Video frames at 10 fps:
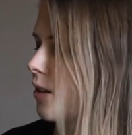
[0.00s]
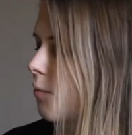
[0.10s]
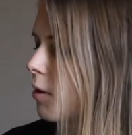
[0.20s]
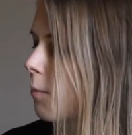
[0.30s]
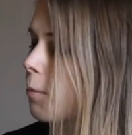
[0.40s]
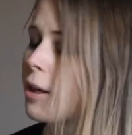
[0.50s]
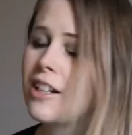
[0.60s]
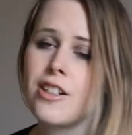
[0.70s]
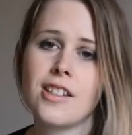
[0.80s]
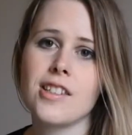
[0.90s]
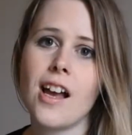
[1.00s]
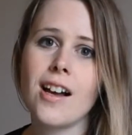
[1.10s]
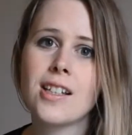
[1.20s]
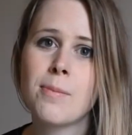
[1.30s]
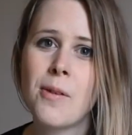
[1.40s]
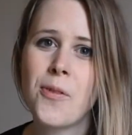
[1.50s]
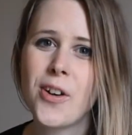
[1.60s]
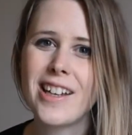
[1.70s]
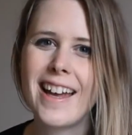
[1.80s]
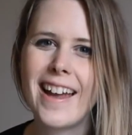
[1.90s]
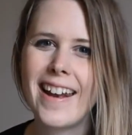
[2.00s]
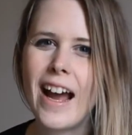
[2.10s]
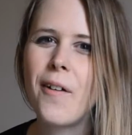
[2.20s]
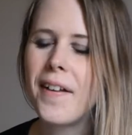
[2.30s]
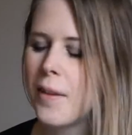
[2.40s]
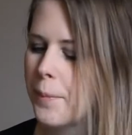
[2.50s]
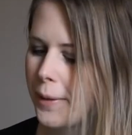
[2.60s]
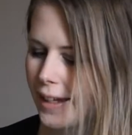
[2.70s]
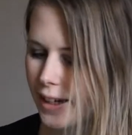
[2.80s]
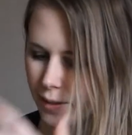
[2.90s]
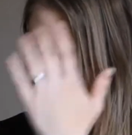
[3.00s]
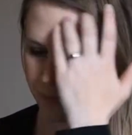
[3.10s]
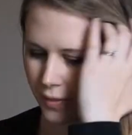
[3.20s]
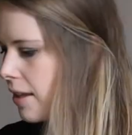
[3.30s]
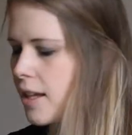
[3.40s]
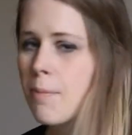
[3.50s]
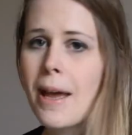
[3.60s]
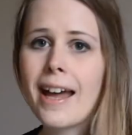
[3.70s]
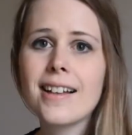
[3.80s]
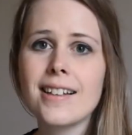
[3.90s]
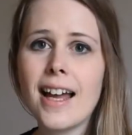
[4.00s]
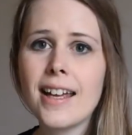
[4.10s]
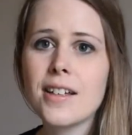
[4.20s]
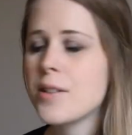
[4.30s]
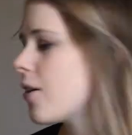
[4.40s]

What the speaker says: compression socks before you head out on the plane. And then pack light. So